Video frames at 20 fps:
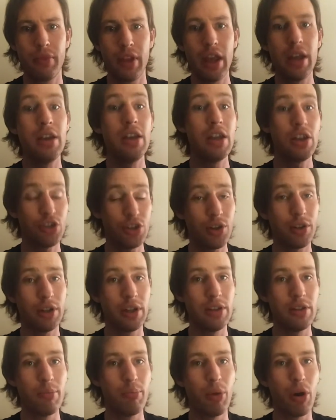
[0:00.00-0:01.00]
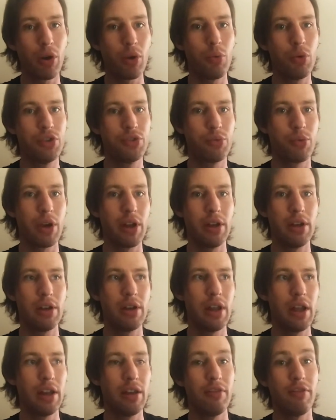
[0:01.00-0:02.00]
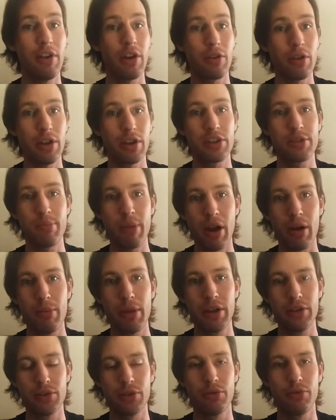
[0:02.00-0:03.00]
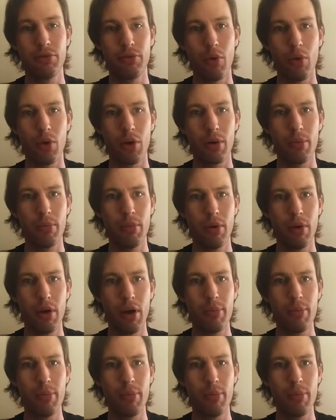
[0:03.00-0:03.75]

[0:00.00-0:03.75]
Initially, the book was written in a very experimental form,